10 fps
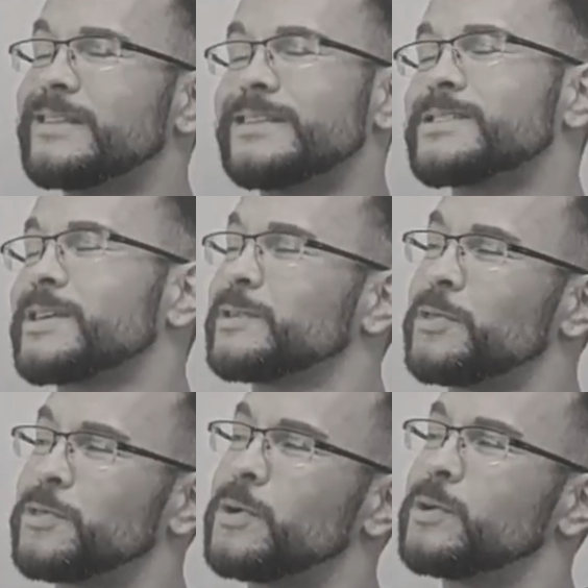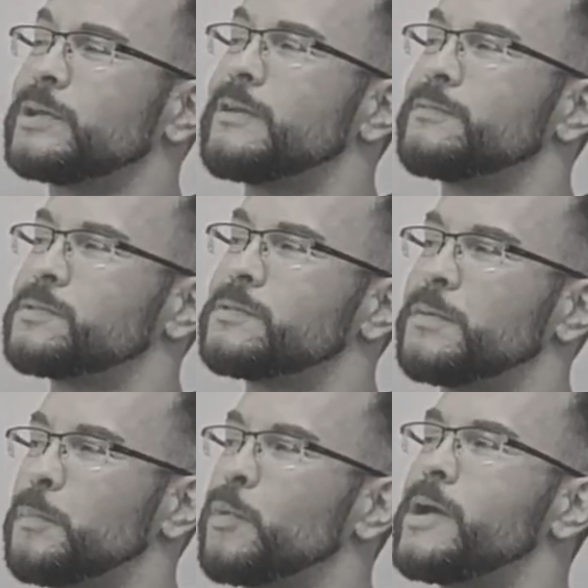That's like the third level of
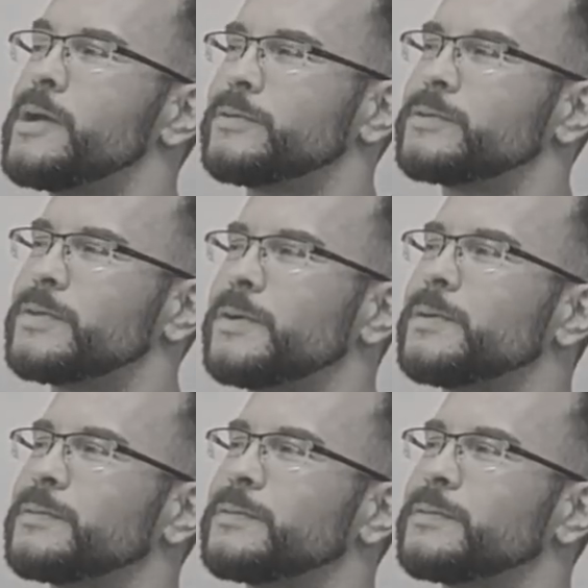the brand, though.